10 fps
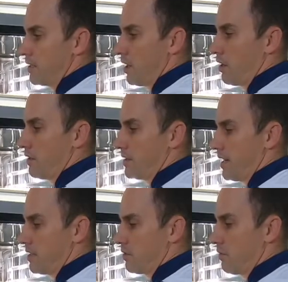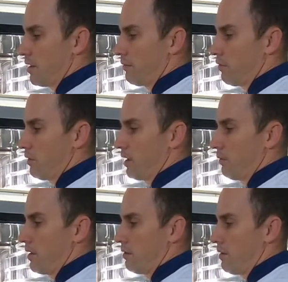to know is our degree of
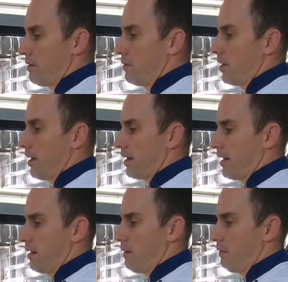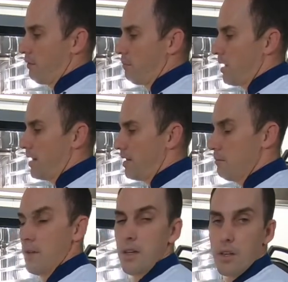cooking, whether we would like it anywhere from
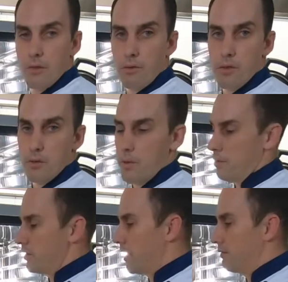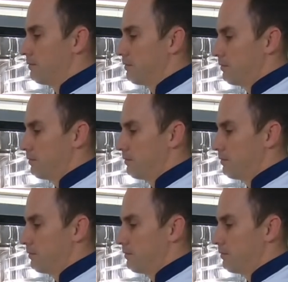medium through to well done.